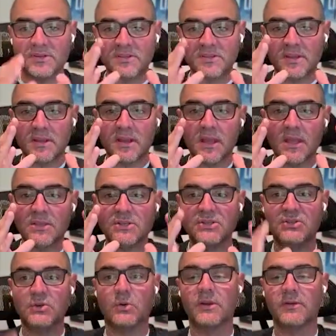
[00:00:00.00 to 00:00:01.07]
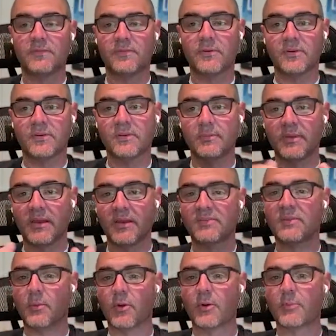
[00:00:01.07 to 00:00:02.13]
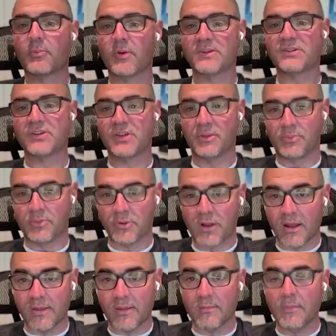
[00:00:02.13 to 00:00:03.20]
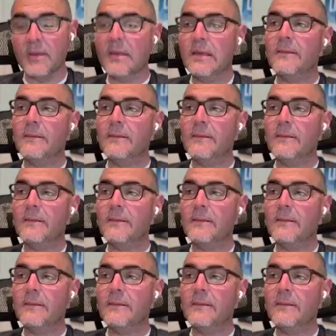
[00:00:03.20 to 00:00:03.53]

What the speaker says: Just enjoy it for your son, because the more pressure you put on him,